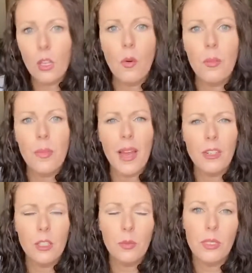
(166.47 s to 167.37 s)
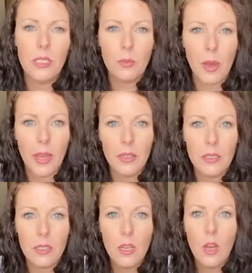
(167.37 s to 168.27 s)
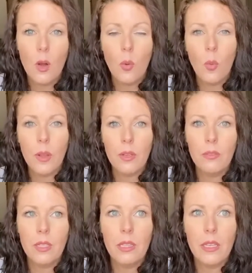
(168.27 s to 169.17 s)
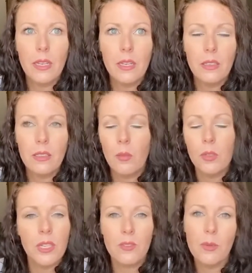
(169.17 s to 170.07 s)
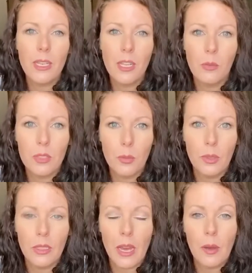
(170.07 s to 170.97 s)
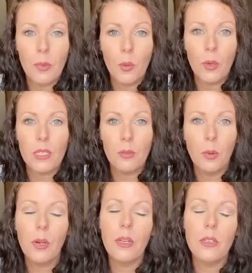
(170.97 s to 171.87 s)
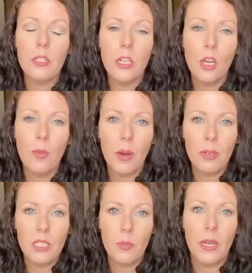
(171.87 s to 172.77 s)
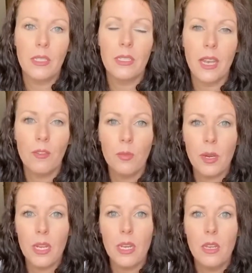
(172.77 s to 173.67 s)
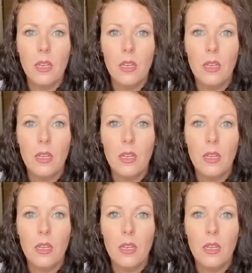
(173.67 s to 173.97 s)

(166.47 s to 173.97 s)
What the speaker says: Going back to respect, one of the things, almost everybody comes up with that, but what's important to know about respect is everybody